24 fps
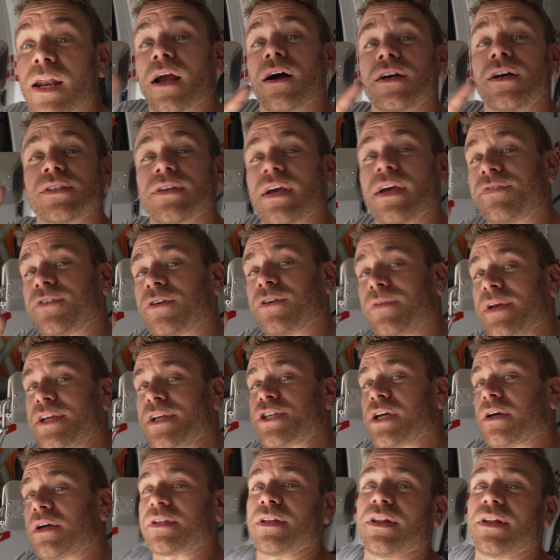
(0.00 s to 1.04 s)
I also have to reach
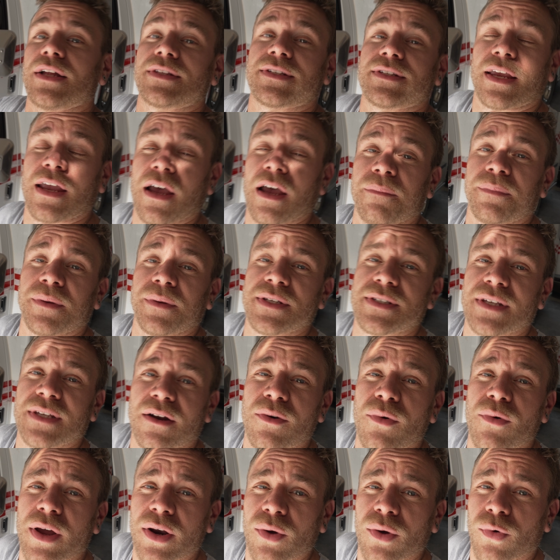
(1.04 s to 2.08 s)
out to lots of companies that I
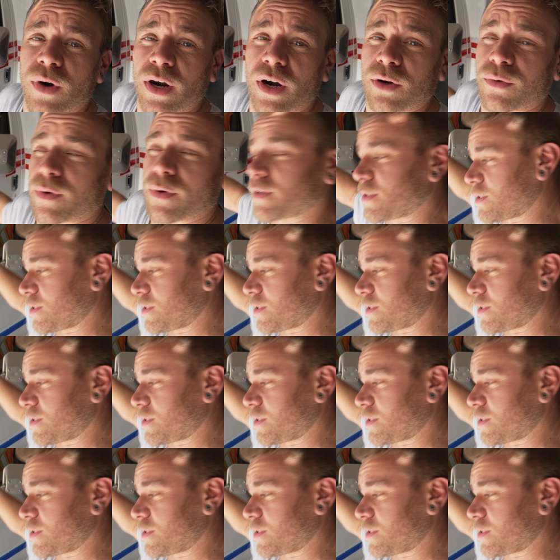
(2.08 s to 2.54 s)
wanna work with.